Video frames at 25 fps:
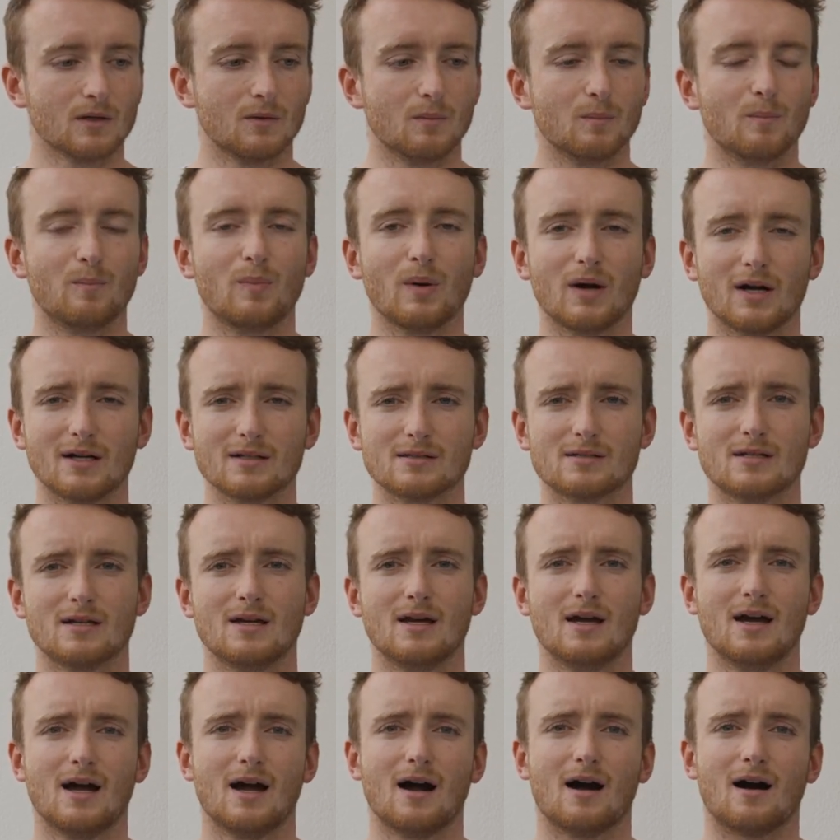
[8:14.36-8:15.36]
but
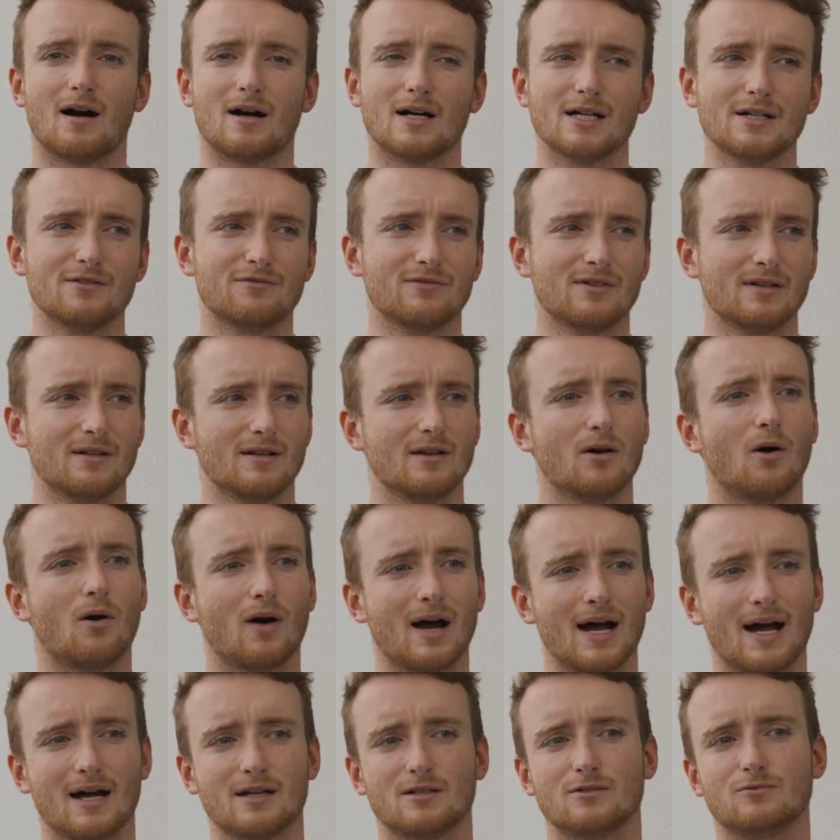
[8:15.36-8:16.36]
I've
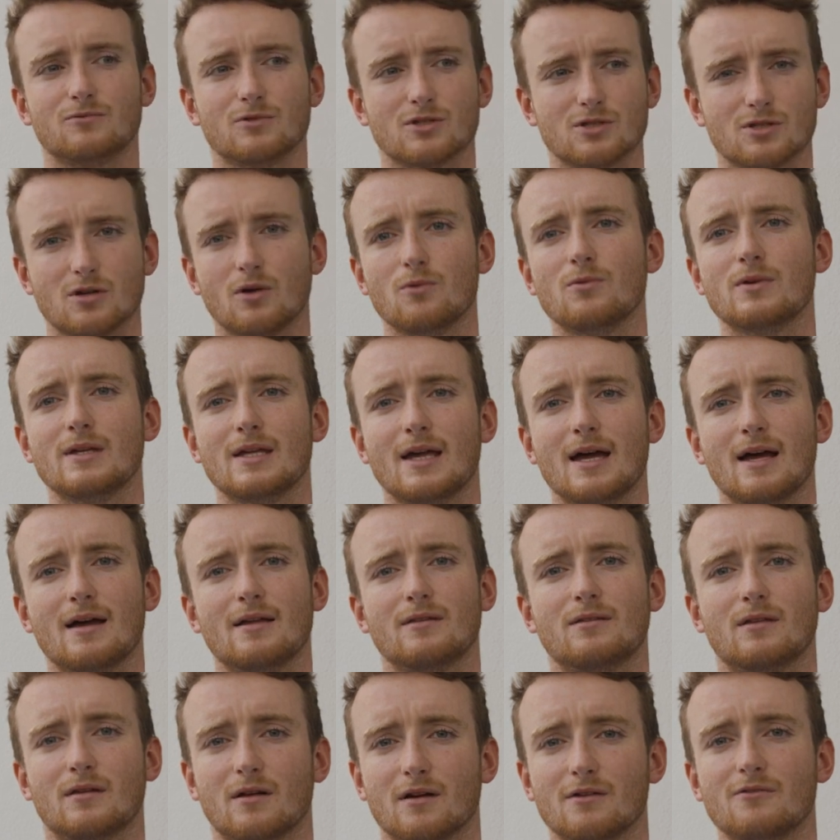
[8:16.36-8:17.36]
not had a result
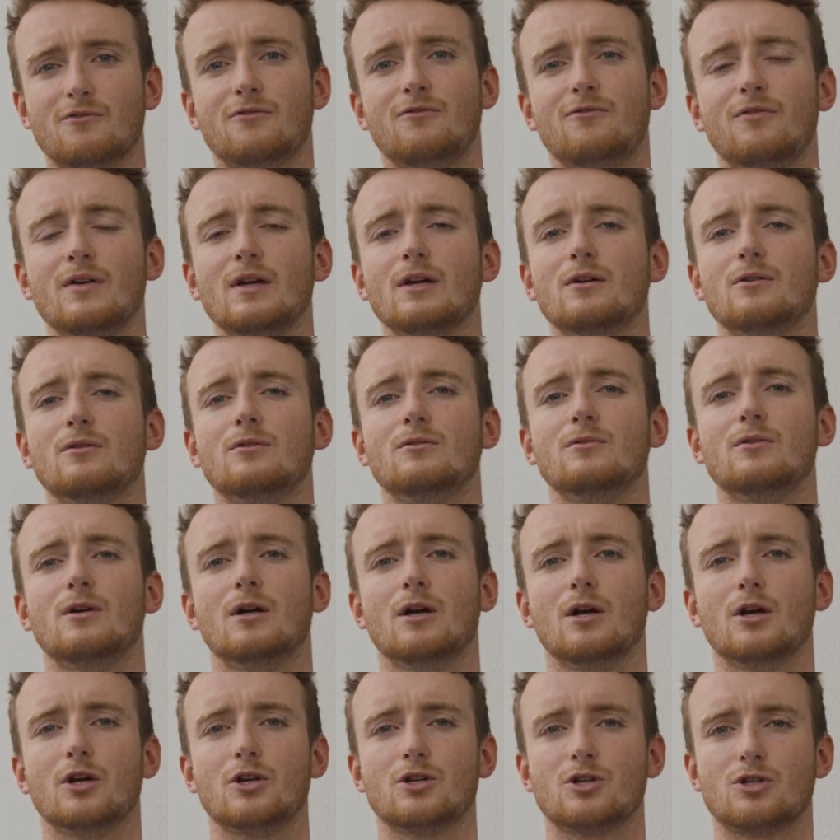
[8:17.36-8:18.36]
yet that I feel
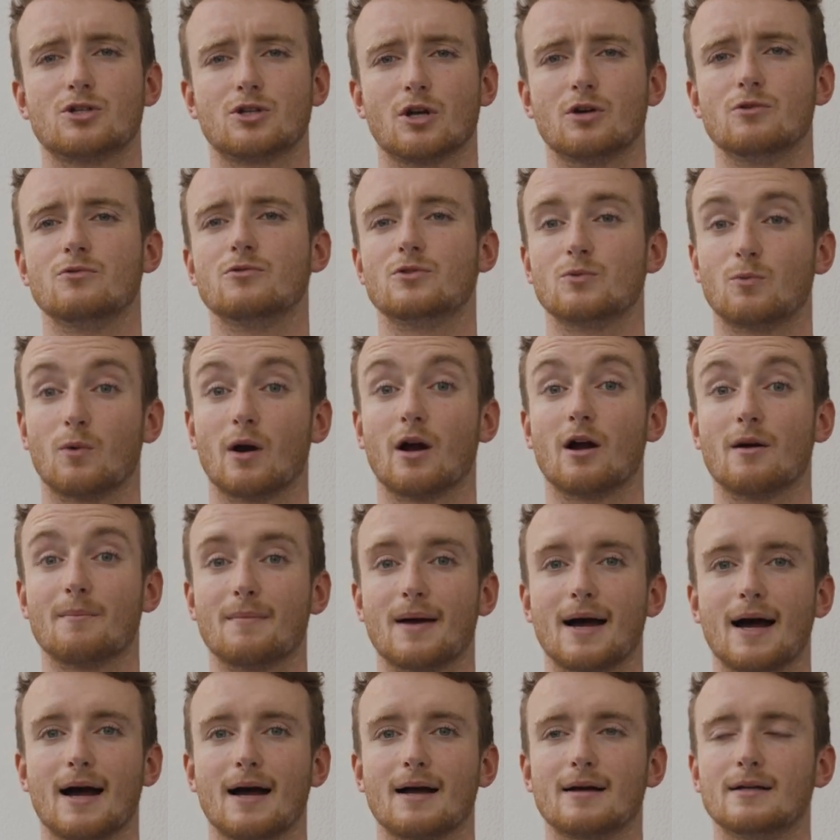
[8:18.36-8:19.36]
shows where
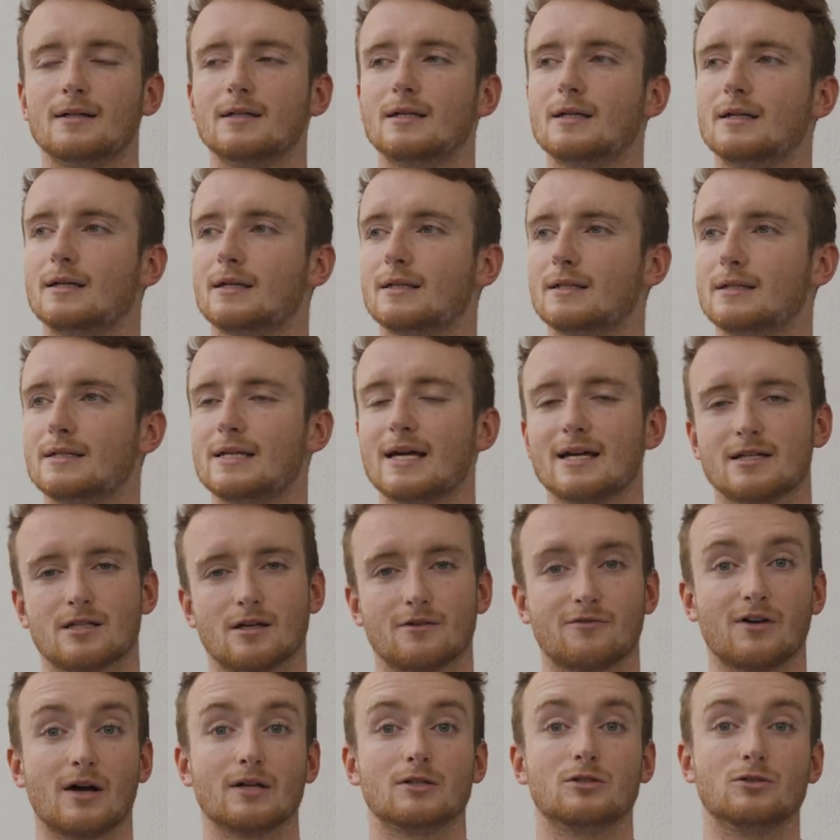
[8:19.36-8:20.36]
I'm at. Yes,
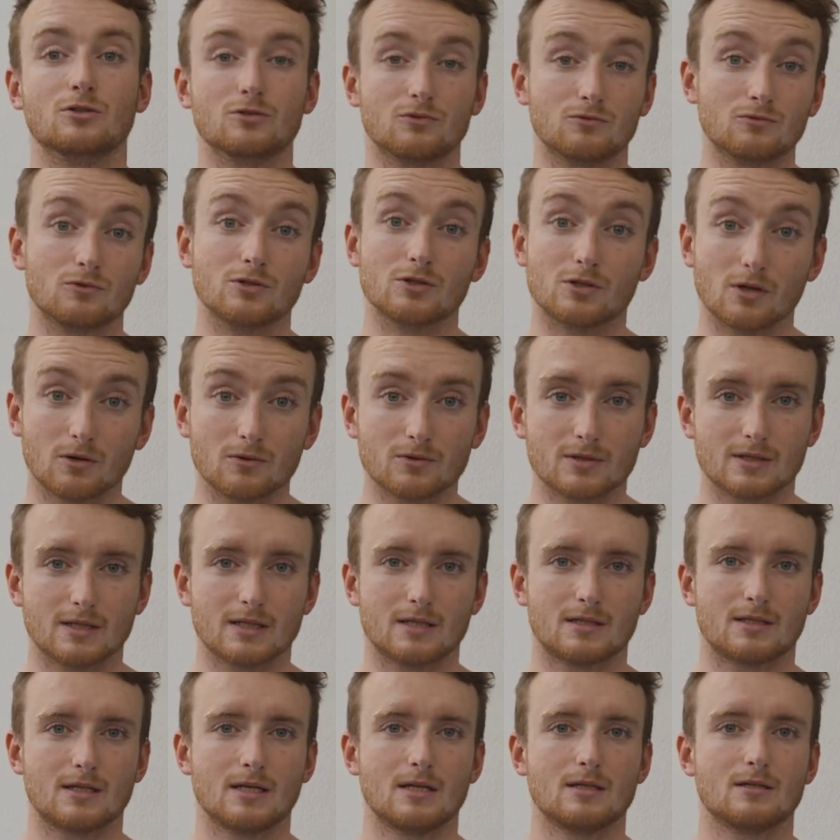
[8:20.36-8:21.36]
I've had good results
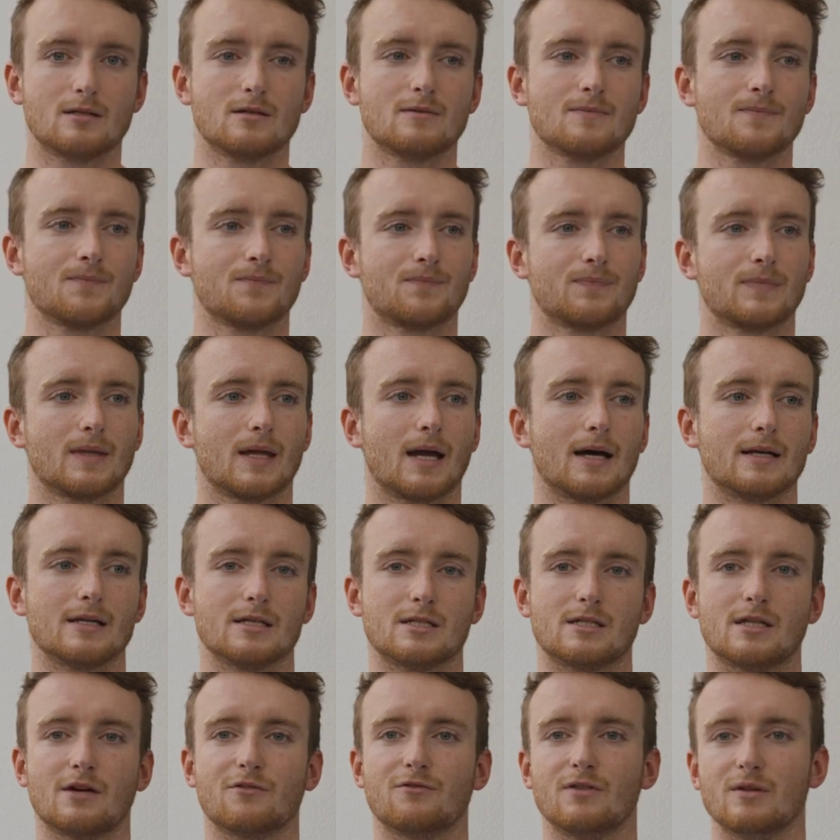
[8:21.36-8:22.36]
this season, and
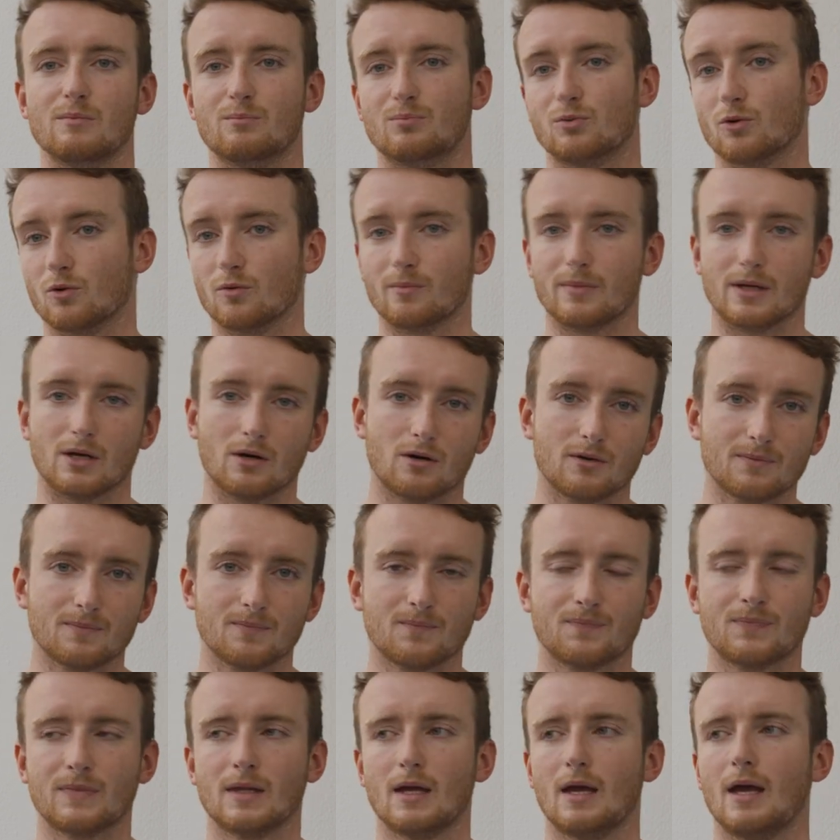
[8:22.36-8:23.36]
it's definitely brought me on.